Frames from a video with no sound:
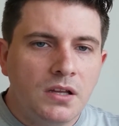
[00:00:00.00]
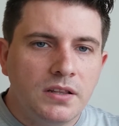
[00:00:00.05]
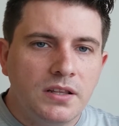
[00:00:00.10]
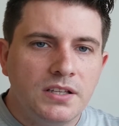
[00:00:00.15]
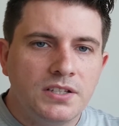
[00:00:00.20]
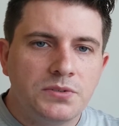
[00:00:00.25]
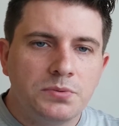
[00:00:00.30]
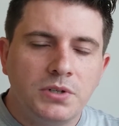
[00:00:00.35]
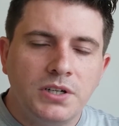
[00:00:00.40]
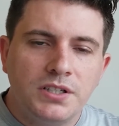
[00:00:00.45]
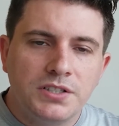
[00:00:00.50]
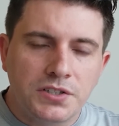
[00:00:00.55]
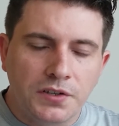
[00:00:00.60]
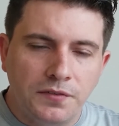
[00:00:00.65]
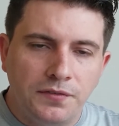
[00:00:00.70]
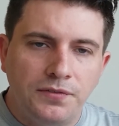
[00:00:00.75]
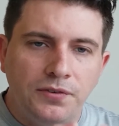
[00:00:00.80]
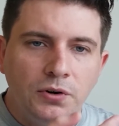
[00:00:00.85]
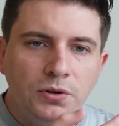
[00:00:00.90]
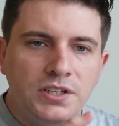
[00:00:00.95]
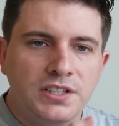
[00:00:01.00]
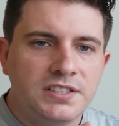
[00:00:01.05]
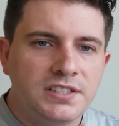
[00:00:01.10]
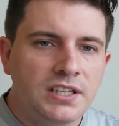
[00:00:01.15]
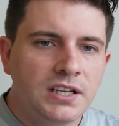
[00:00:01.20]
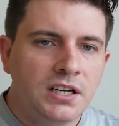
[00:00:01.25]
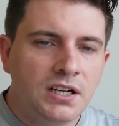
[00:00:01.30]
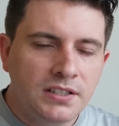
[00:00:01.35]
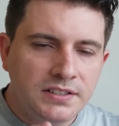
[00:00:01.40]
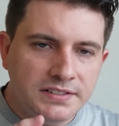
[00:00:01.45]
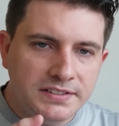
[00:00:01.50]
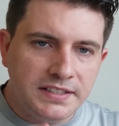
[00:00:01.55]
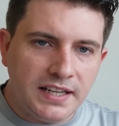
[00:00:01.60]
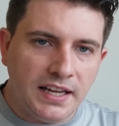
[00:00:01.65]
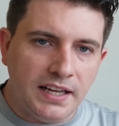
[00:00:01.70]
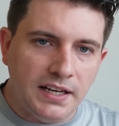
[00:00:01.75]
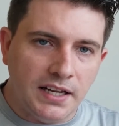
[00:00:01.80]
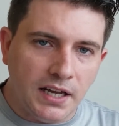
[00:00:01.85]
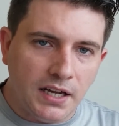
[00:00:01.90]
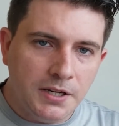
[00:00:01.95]
This was focusing on
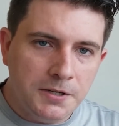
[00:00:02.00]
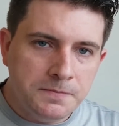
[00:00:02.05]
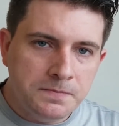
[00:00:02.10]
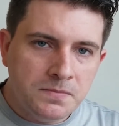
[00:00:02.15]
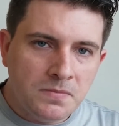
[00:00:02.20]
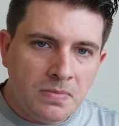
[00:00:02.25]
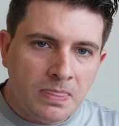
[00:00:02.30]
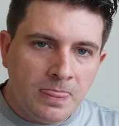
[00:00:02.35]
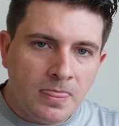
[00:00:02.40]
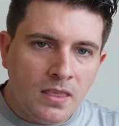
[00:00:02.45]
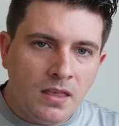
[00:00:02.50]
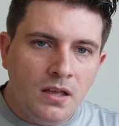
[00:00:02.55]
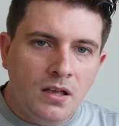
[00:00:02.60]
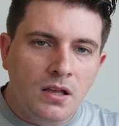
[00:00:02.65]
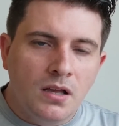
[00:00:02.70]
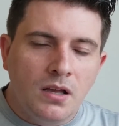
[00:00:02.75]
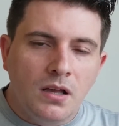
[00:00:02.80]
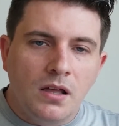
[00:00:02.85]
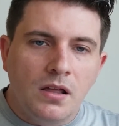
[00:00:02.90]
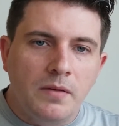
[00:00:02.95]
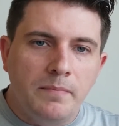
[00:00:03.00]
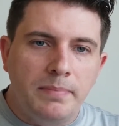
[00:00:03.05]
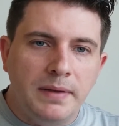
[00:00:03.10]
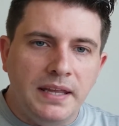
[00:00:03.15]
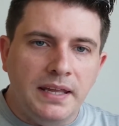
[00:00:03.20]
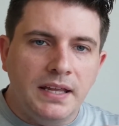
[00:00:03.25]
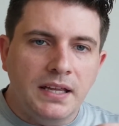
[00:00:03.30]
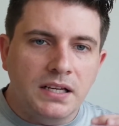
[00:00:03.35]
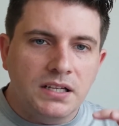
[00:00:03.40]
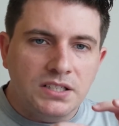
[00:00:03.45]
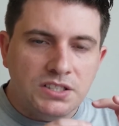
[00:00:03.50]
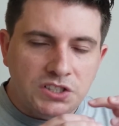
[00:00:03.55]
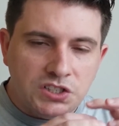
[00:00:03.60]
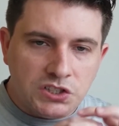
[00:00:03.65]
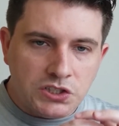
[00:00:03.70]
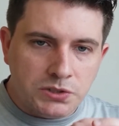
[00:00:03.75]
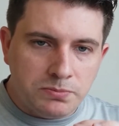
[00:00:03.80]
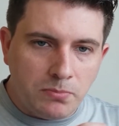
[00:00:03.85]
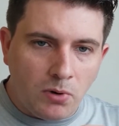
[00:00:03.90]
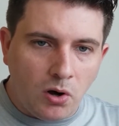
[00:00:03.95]
data being
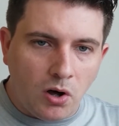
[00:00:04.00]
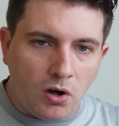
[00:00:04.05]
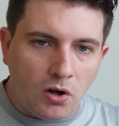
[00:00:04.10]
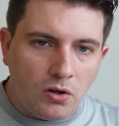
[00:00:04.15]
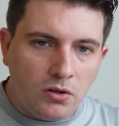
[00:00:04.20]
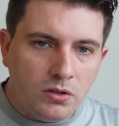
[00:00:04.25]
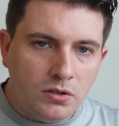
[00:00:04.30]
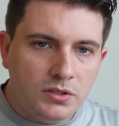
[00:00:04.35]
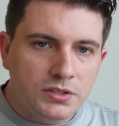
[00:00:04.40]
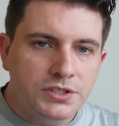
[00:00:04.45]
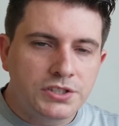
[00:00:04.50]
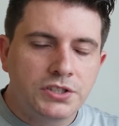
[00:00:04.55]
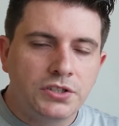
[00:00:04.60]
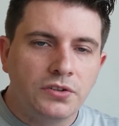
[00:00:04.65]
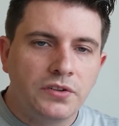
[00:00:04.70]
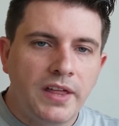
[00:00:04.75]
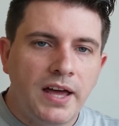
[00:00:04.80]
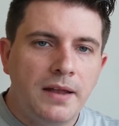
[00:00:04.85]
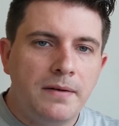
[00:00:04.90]
small so that